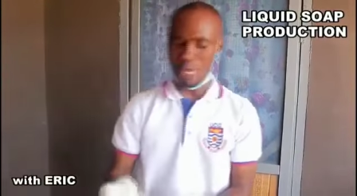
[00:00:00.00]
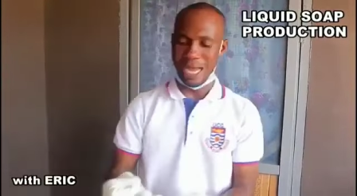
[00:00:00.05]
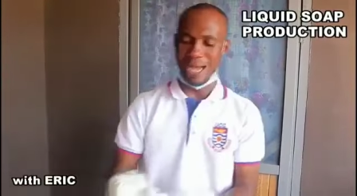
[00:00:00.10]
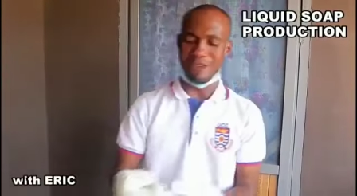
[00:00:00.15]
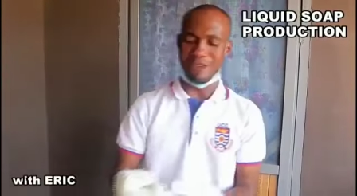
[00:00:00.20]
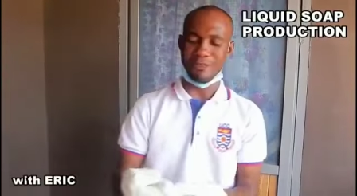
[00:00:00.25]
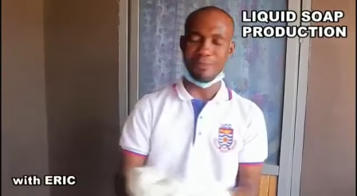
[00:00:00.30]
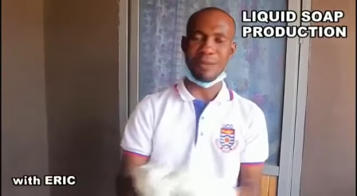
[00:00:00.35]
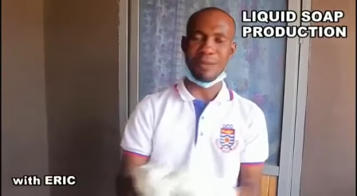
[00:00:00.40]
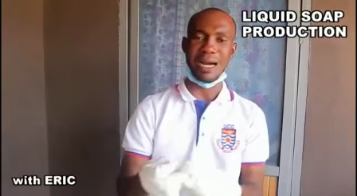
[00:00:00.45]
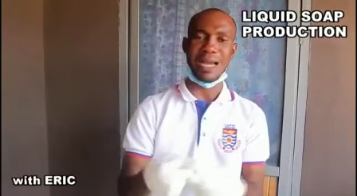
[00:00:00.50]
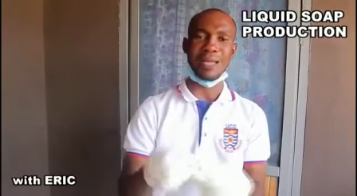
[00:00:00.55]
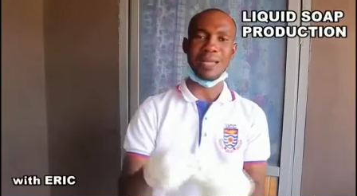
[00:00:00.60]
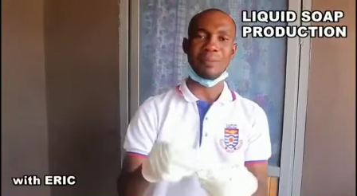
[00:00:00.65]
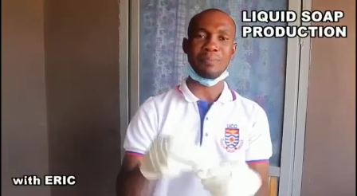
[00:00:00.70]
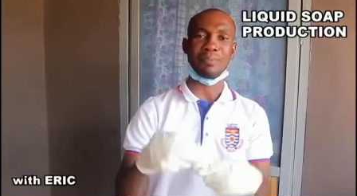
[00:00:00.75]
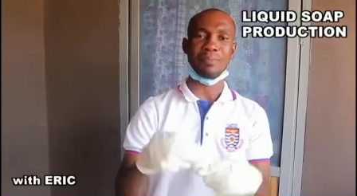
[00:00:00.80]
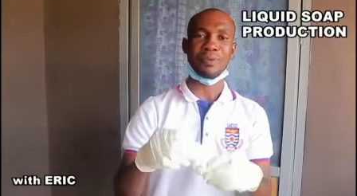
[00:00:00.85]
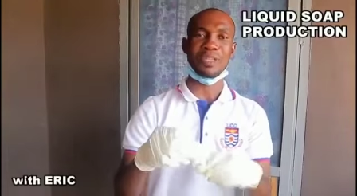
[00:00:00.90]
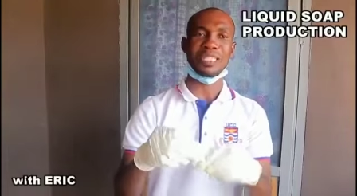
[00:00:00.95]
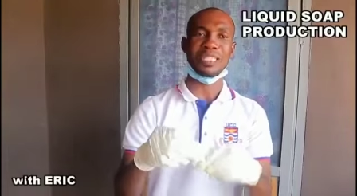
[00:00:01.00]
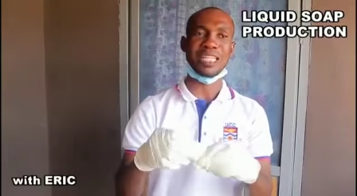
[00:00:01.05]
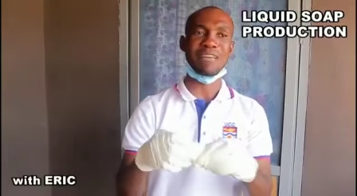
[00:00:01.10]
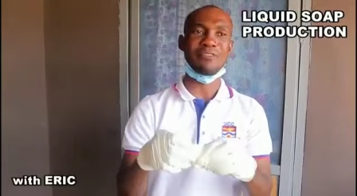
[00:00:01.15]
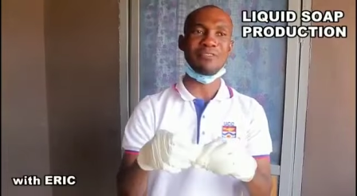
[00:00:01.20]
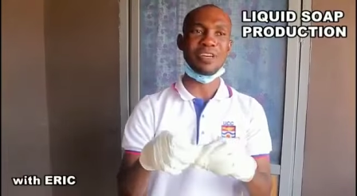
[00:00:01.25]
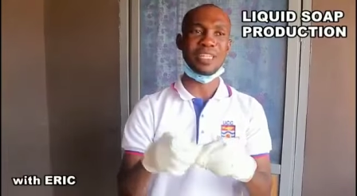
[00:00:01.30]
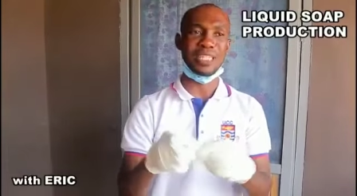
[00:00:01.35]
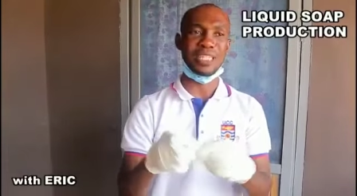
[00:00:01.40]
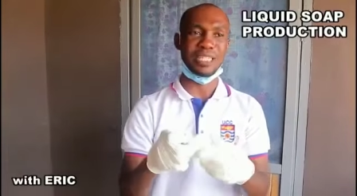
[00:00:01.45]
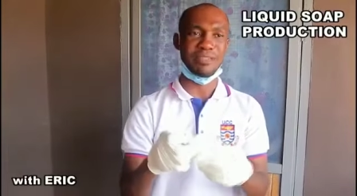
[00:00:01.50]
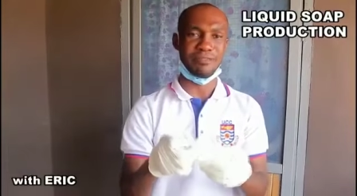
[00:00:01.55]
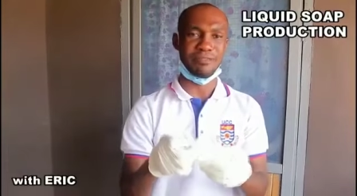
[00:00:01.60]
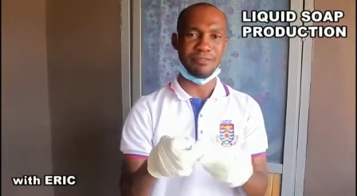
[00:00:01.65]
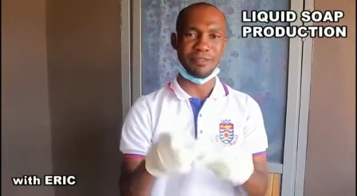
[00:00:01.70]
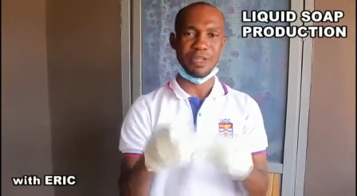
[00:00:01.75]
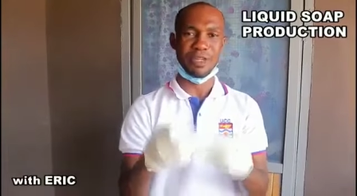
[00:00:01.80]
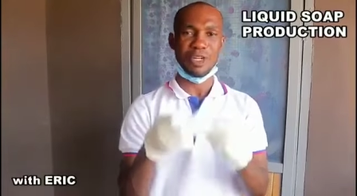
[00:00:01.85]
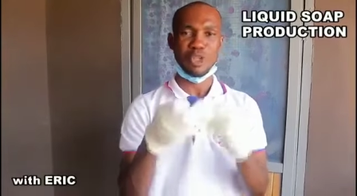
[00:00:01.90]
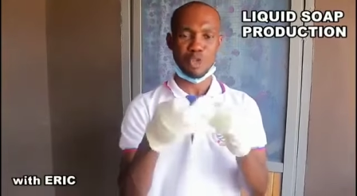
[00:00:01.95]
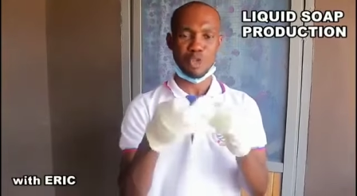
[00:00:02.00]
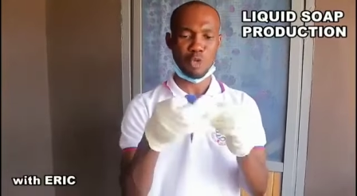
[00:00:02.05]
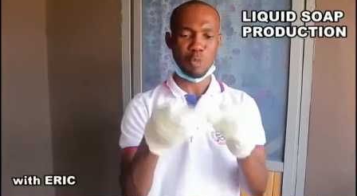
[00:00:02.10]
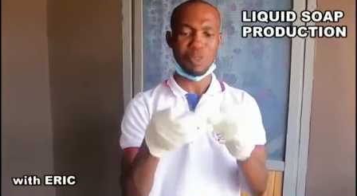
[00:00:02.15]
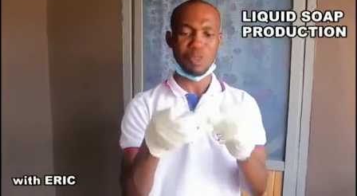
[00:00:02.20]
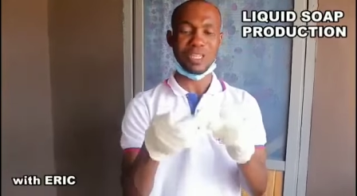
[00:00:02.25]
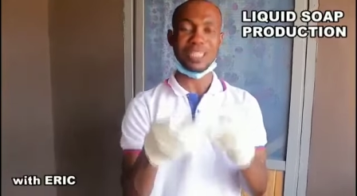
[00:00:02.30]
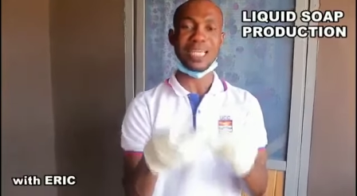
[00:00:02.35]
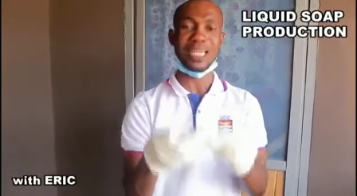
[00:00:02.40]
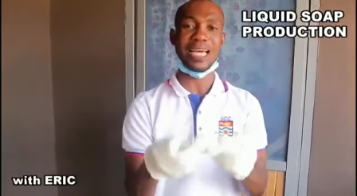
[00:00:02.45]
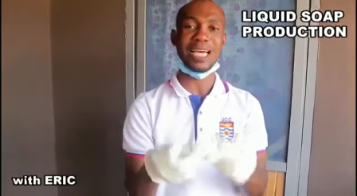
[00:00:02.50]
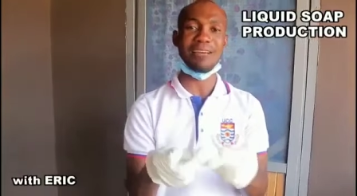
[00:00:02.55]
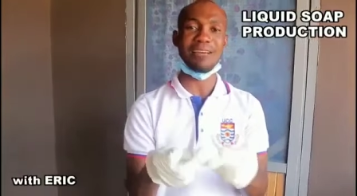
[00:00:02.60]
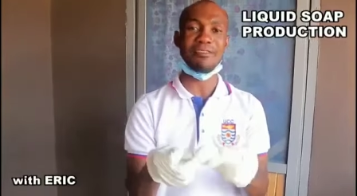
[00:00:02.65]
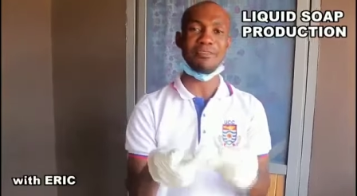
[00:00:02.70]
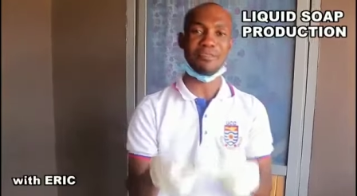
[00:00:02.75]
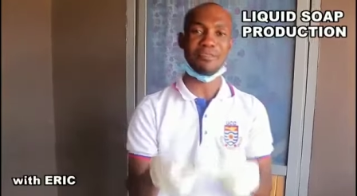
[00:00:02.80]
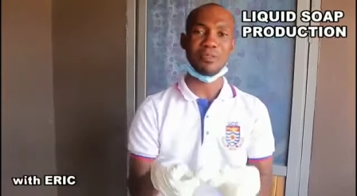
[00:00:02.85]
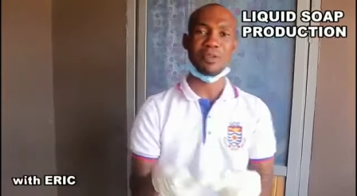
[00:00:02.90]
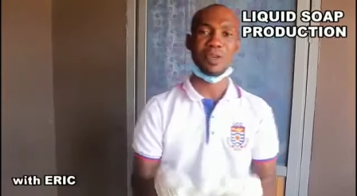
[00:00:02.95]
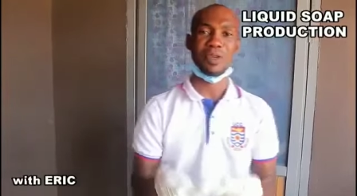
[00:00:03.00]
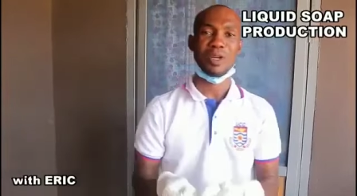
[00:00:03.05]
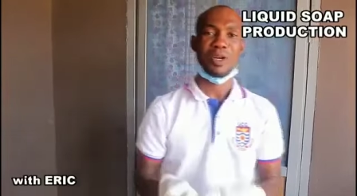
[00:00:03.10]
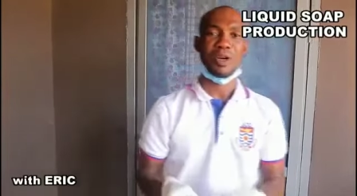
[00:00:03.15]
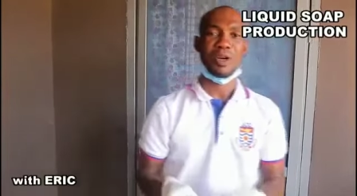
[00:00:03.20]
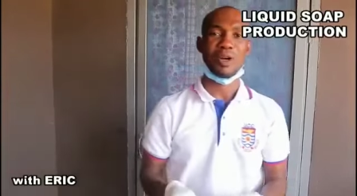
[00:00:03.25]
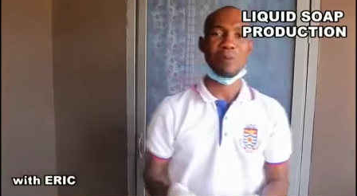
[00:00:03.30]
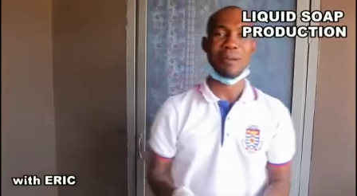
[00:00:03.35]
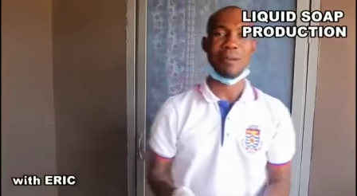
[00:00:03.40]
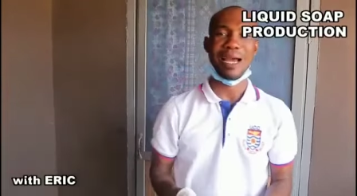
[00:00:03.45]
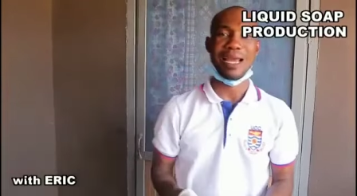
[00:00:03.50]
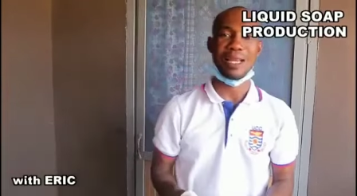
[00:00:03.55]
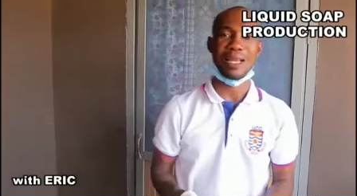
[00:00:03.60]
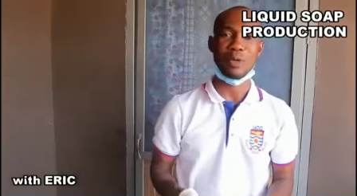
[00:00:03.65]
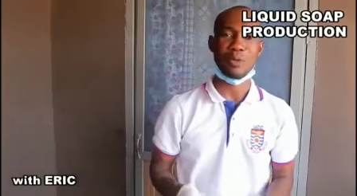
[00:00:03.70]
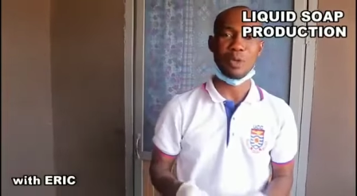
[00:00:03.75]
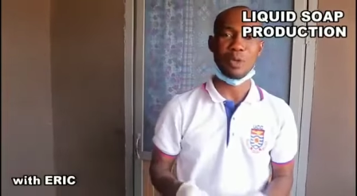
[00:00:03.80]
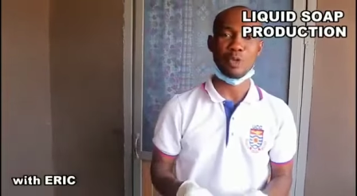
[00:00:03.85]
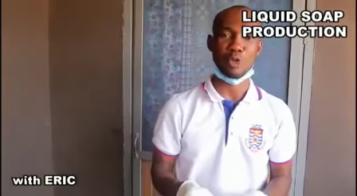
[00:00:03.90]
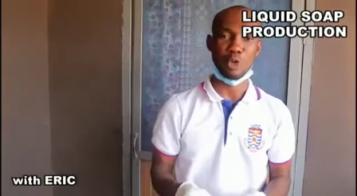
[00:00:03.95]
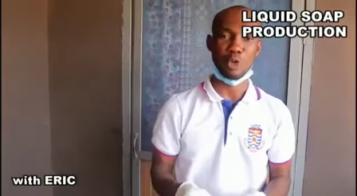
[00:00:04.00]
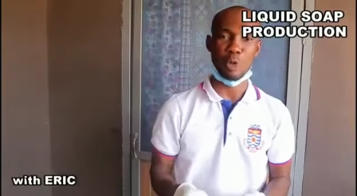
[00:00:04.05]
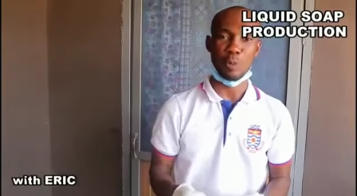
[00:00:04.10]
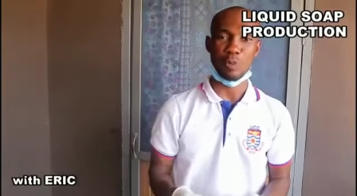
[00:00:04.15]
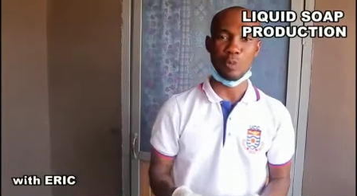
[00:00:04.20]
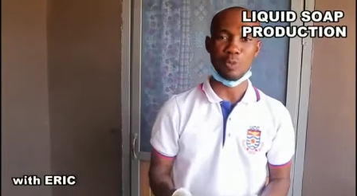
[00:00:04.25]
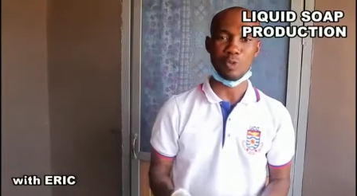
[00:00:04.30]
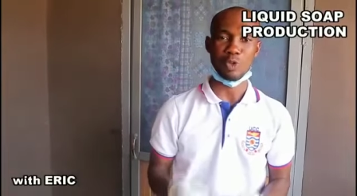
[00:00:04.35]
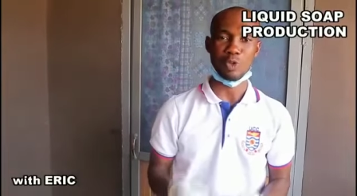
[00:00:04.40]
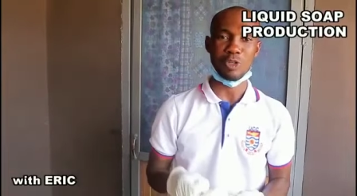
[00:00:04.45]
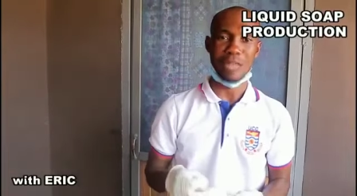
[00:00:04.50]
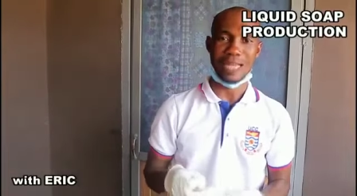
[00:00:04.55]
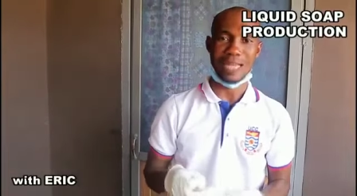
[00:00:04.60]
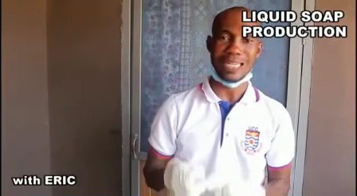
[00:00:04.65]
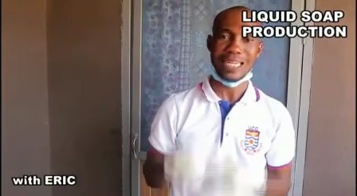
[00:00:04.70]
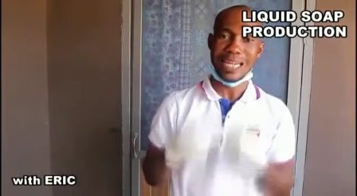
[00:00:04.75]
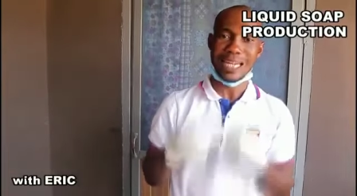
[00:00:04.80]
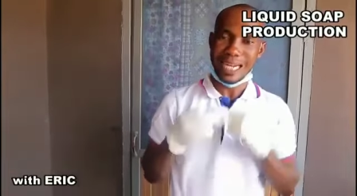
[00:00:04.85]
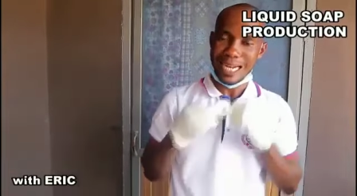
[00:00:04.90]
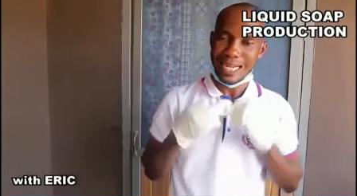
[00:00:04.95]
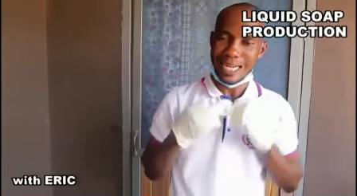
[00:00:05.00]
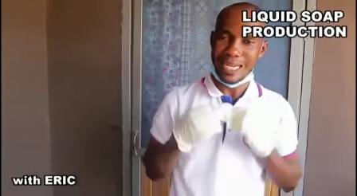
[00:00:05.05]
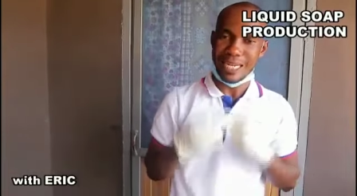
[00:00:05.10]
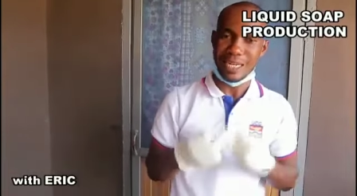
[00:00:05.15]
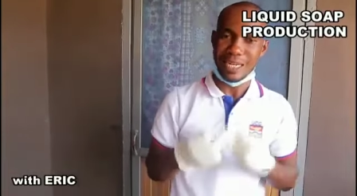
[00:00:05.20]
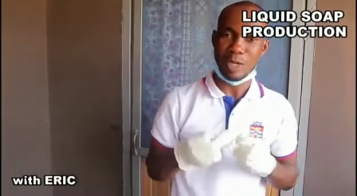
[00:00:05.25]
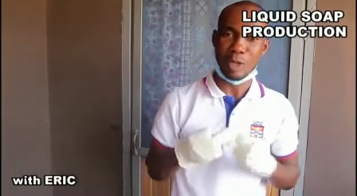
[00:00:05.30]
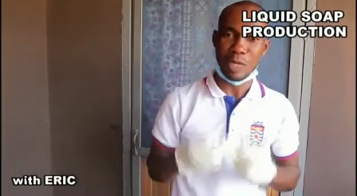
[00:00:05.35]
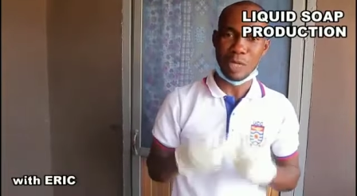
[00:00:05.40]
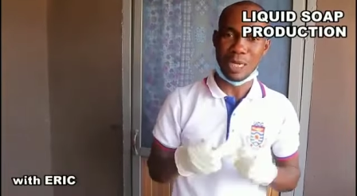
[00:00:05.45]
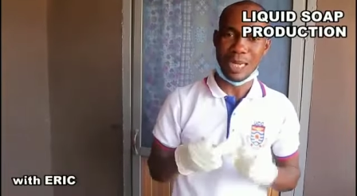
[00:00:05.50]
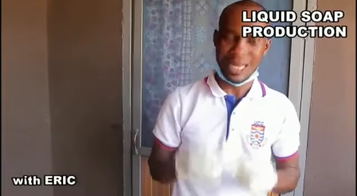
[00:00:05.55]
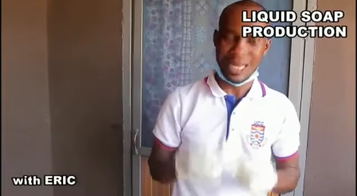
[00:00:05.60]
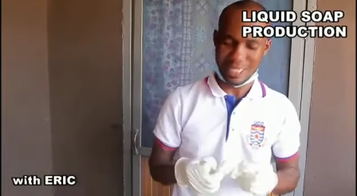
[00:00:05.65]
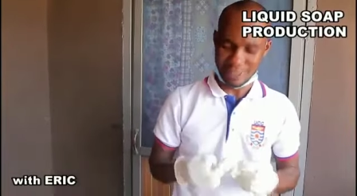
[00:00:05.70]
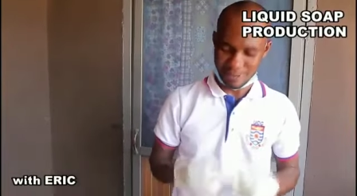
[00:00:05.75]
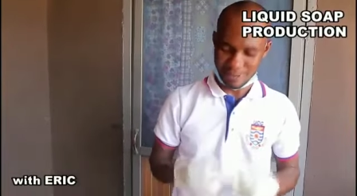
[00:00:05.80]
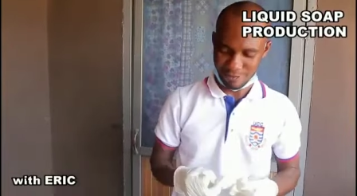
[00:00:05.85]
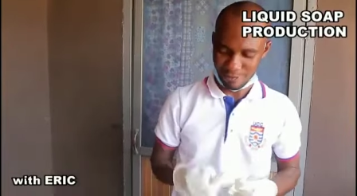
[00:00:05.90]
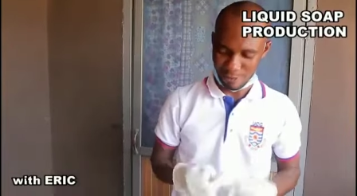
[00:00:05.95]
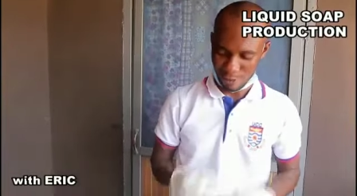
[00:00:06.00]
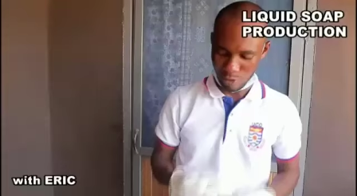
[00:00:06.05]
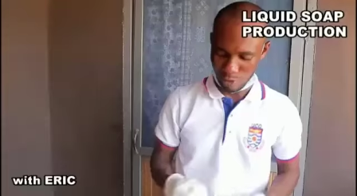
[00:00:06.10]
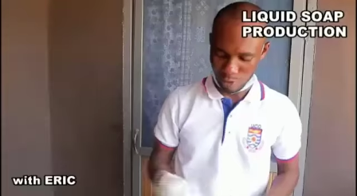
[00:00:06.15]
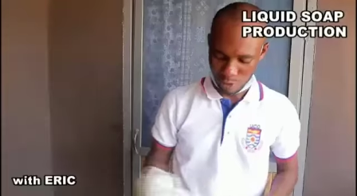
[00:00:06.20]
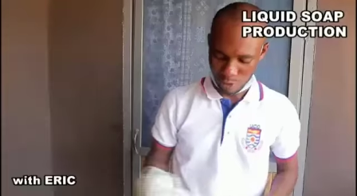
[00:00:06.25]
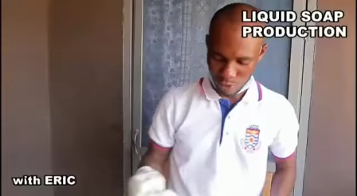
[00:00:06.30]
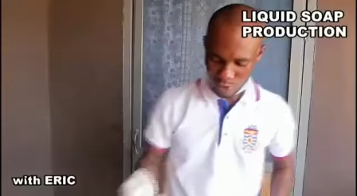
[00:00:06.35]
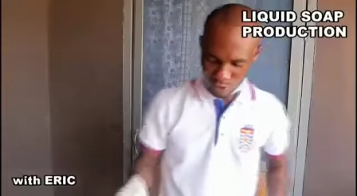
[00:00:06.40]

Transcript: have my preservative to preserve my liquid soup so that it can last for